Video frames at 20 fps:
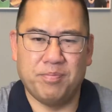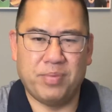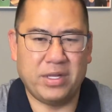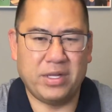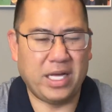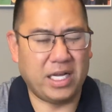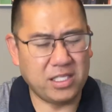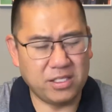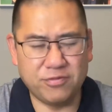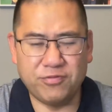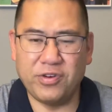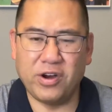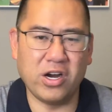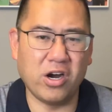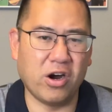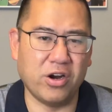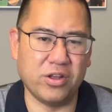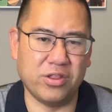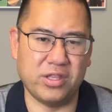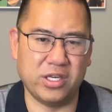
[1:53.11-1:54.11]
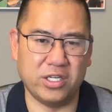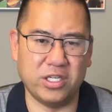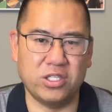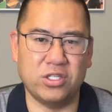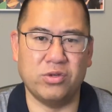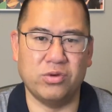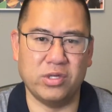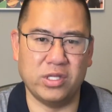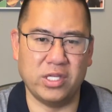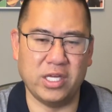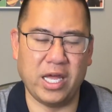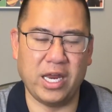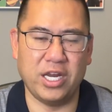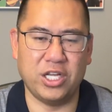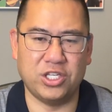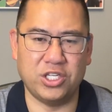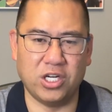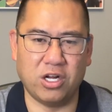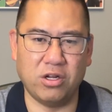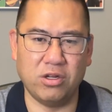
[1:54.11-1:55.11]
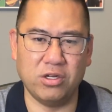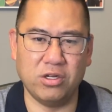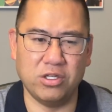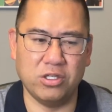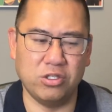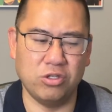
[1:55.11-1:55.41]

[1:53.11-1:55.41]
But that's a very hard thing to do in the NHL.